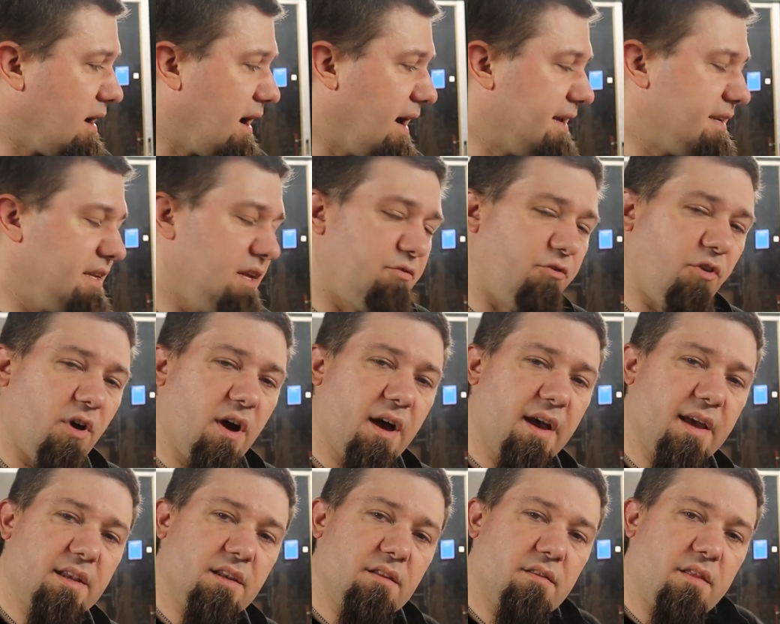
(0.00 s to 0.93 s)
I did
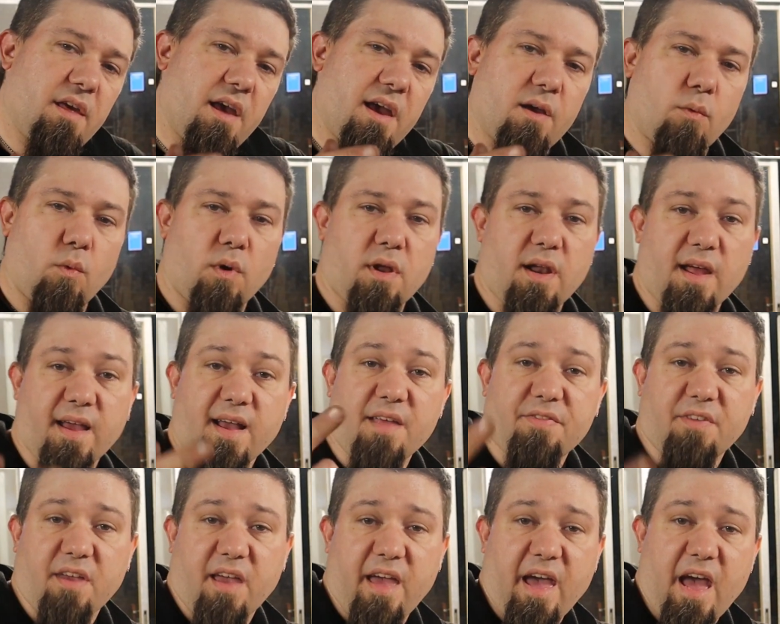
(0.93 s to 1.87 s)
find that when I
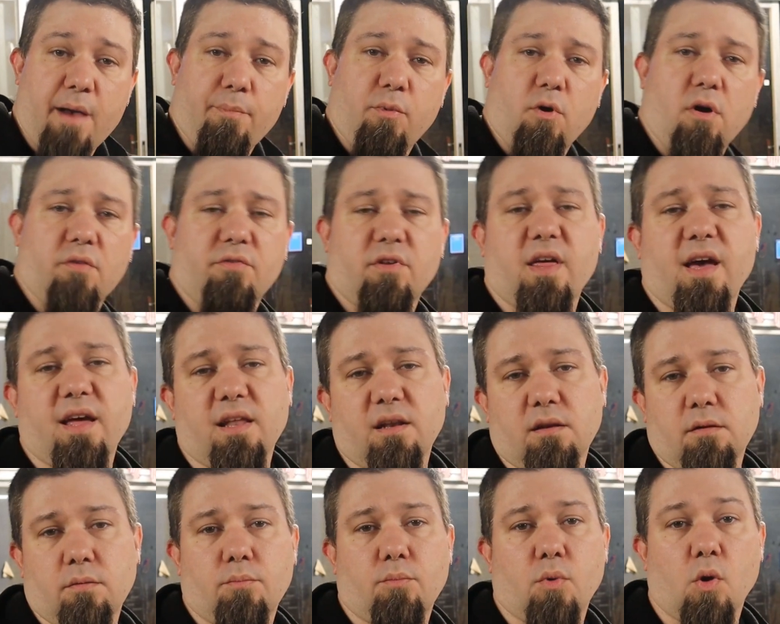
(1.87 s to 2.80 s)
got the cap off of
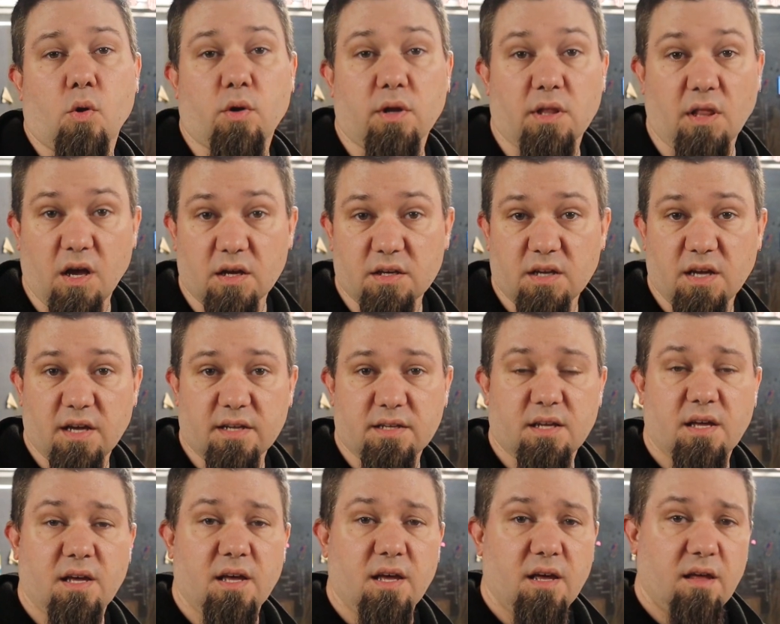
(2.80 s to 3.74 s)
that broken lug
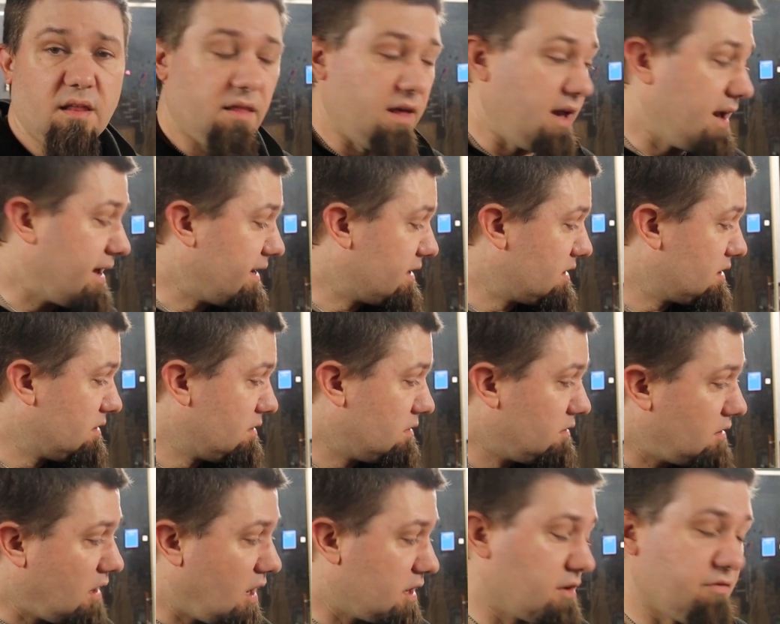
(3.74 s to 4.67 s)
nut, that
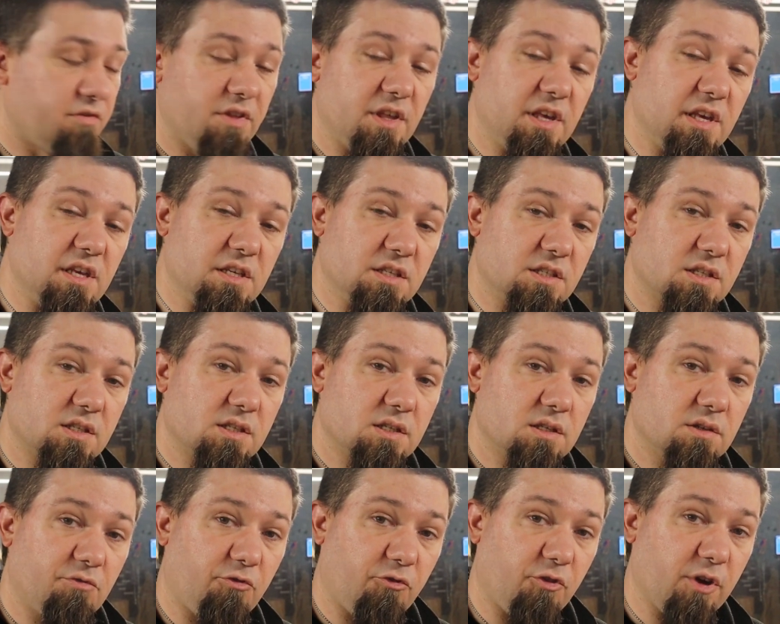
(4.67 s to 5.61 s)
none of
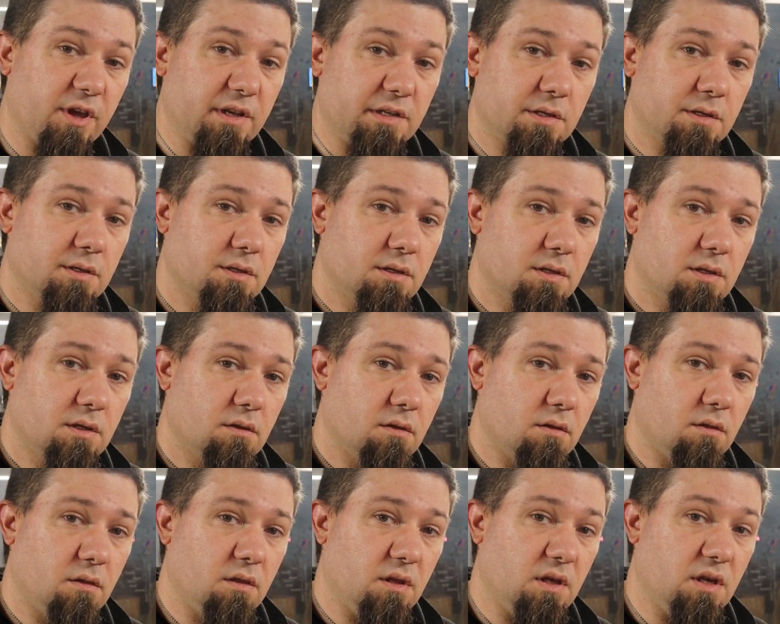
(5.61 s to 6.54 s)
these fit
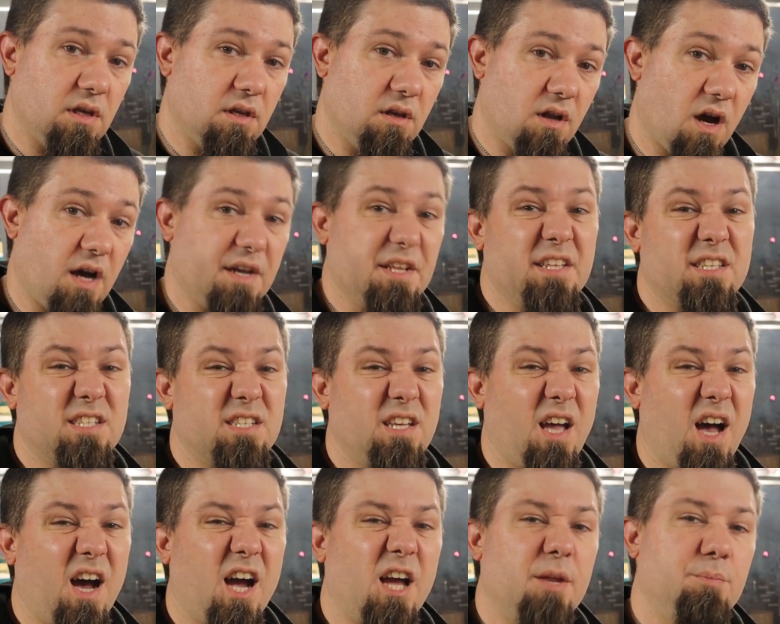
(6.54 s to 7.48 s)
the nut
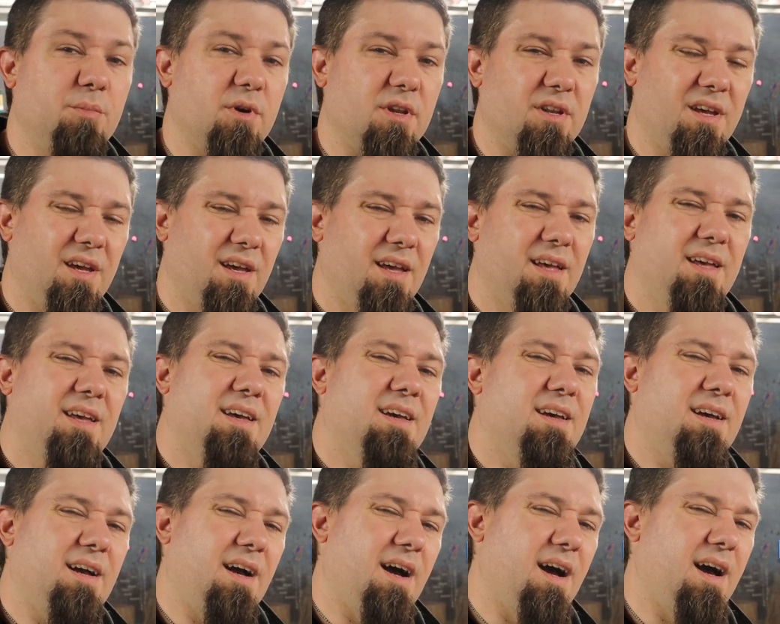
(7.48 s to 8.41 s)
inside, but
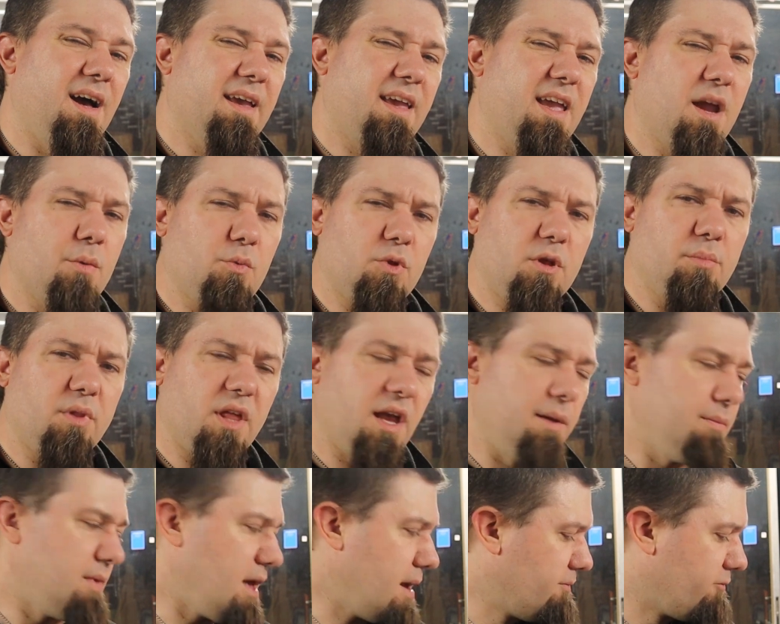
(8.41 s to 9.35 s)
I can't really
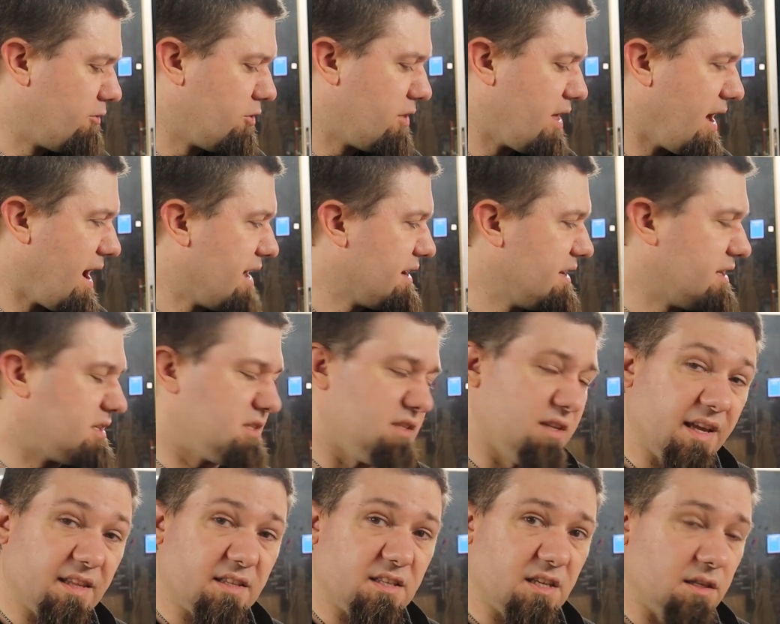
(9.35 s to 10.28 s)
blame them for that. It's
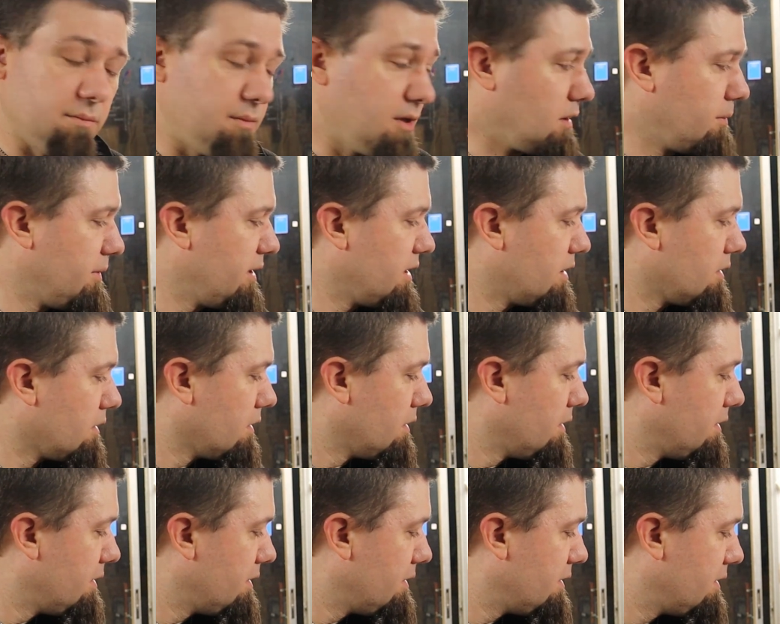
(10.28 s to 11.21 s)
an 18
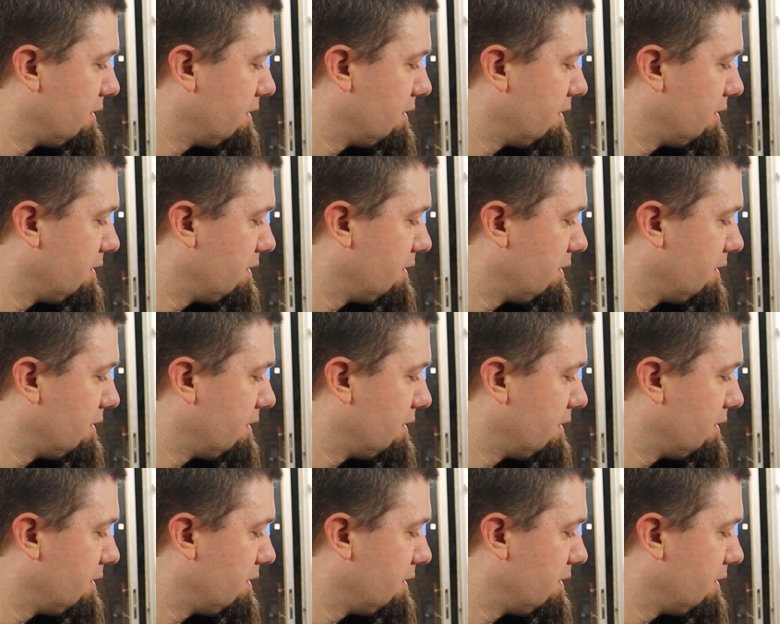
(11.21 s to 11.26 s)
millimeter.